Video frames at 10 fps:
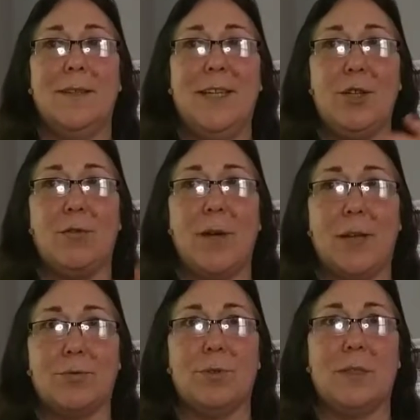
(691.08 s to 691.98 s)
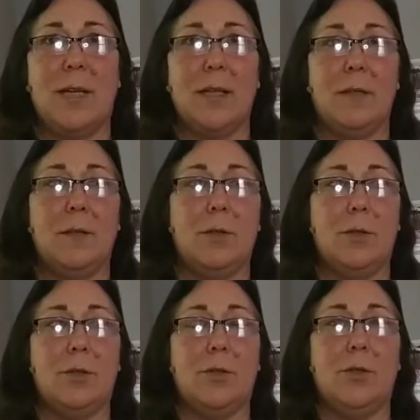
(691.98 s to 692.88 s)
In your natural state.
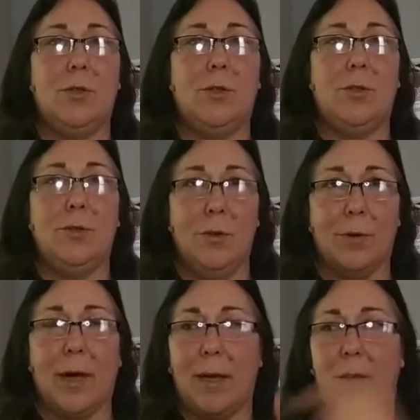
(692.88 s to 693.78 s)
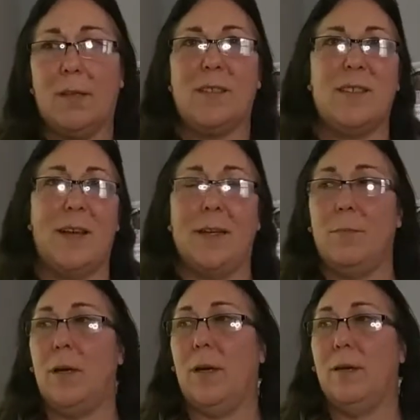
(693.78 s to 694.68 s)
Okay, I'll get to that in a minute.